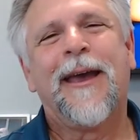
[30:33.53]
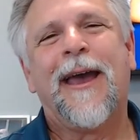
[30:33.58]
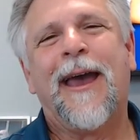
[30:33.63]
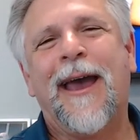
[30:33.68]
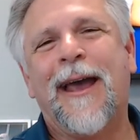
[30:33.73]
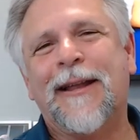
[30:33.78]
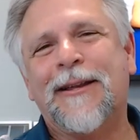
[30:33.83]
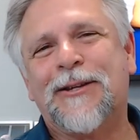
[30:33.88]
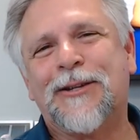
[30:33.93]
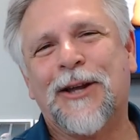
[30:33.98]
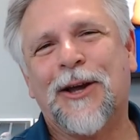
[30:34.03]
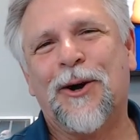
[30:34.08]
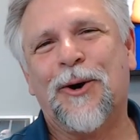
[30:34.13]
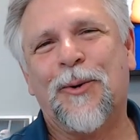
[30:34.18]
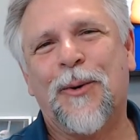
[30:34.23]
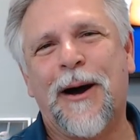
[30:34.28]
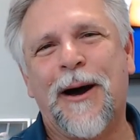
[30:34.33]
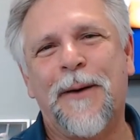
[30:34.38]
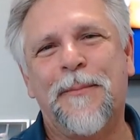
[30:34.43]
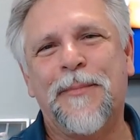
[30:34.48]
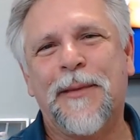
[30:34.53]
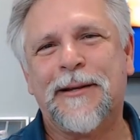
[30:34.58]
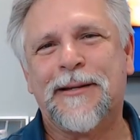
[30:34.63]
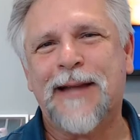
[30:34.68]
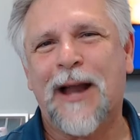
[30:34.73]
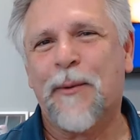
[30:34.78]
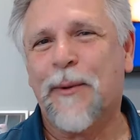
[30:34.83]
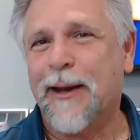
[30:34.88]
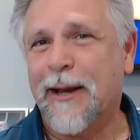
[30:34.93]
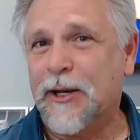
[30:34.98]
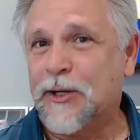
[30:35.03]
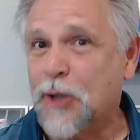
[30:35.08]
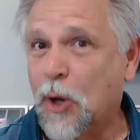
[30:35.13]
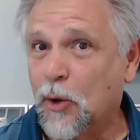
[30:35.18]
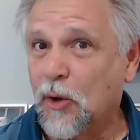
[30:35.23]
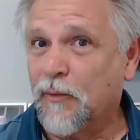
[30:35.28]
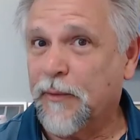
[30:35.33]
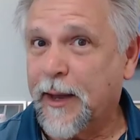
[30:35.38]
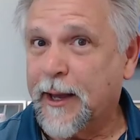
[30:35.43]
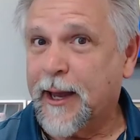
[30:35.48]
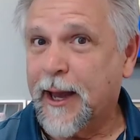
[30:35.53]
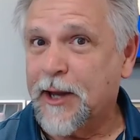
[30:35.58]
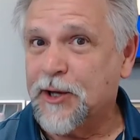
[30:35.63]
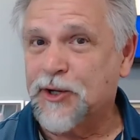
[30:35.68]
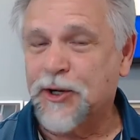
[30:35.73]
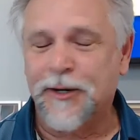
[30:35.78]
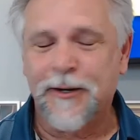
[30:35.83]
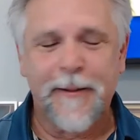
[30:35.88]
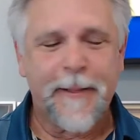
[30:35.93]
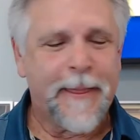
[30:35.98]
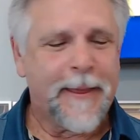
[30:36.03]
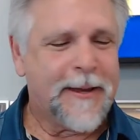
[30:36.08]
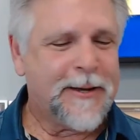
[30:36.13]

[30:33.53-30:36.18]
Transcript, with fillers: And so um, it's not really a total vacation.